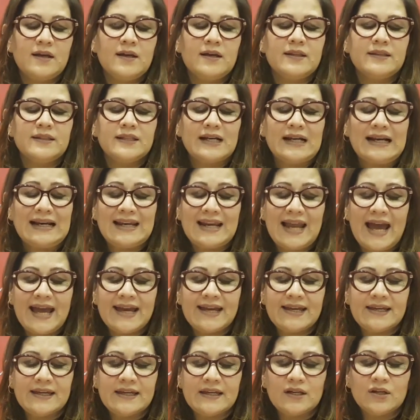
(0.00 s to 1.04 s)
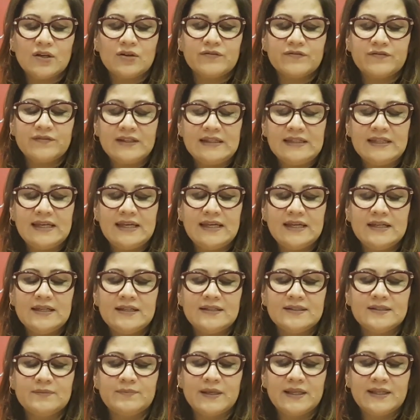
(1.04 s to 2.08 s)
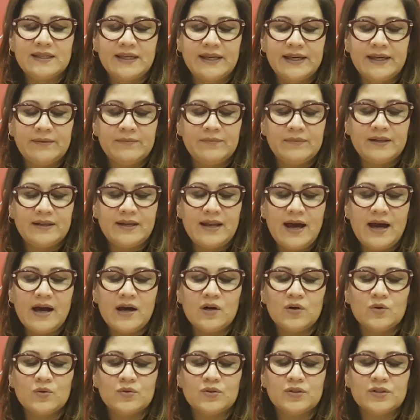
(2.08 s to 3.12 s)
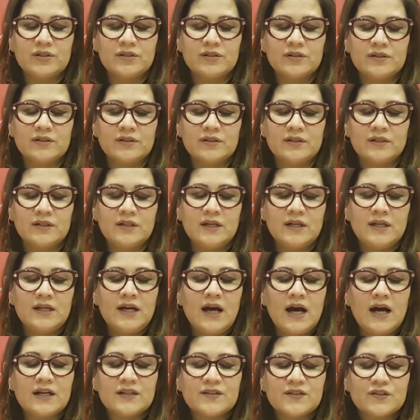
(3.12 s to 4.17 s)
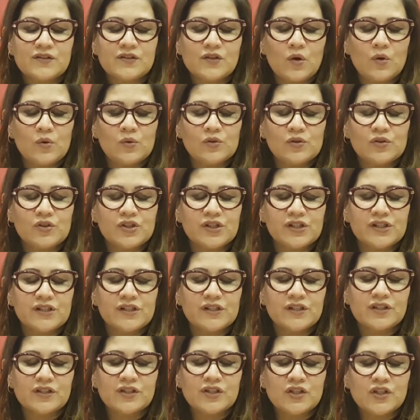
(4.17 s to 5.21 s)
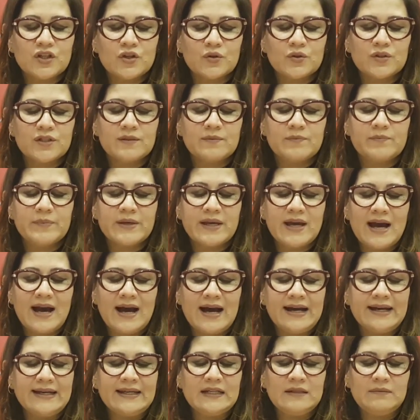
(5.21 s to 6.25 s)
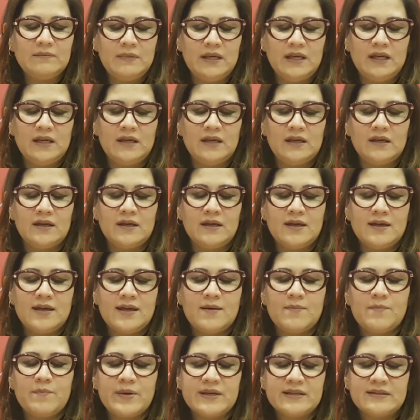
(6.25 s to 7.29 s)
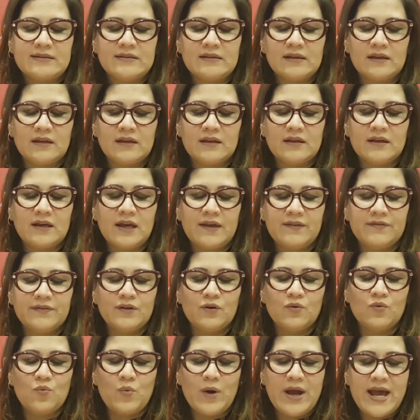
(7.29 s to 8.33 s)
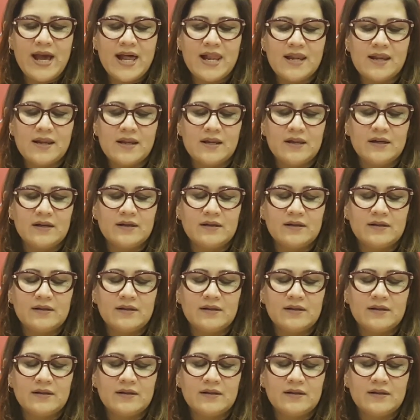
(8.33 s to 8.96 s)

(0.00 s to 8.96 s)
The clanging of keys became loud. A soldier stood behind me, pissing in the well.